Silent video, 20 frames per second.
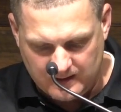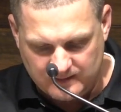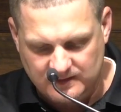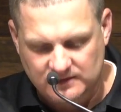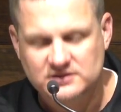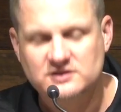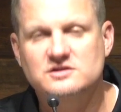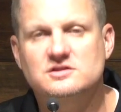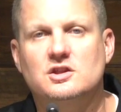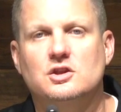
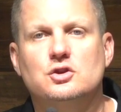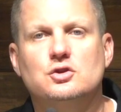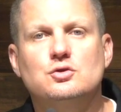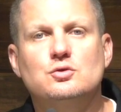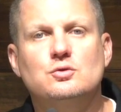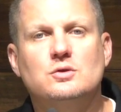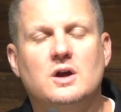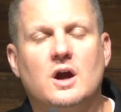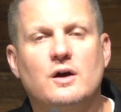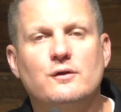This is the
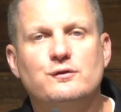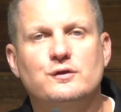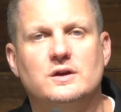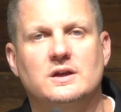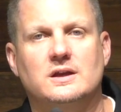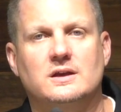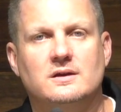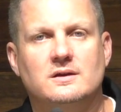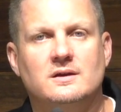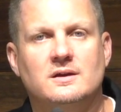new
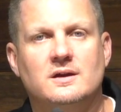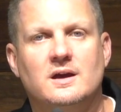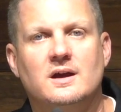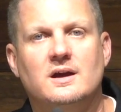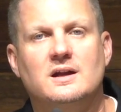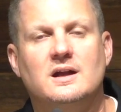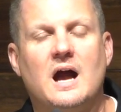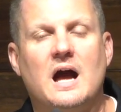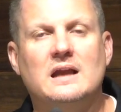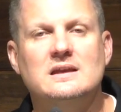covenant.
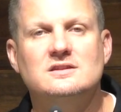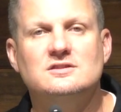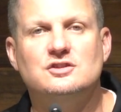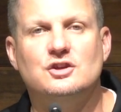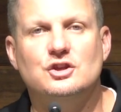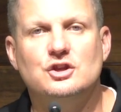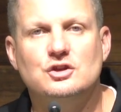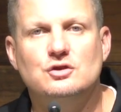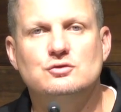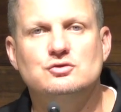God is
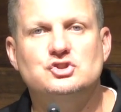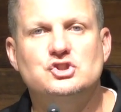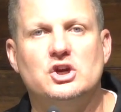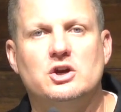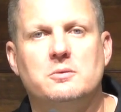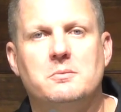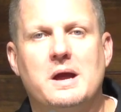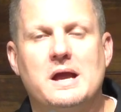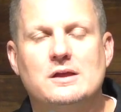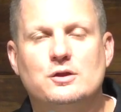going to use
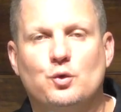Jeremiah,